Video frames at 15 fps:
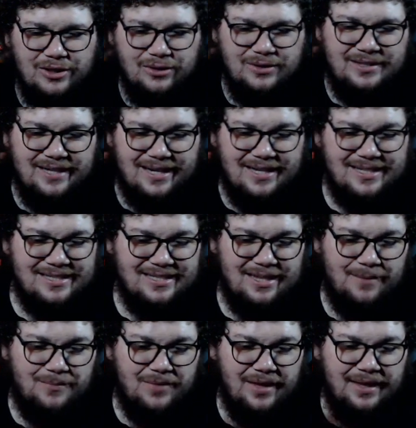does
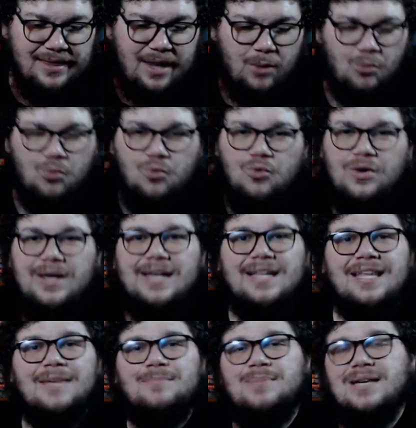something that
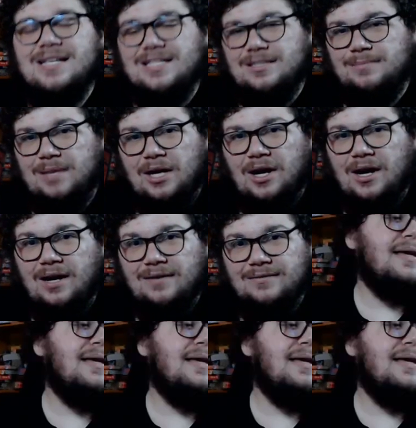really pissed me off.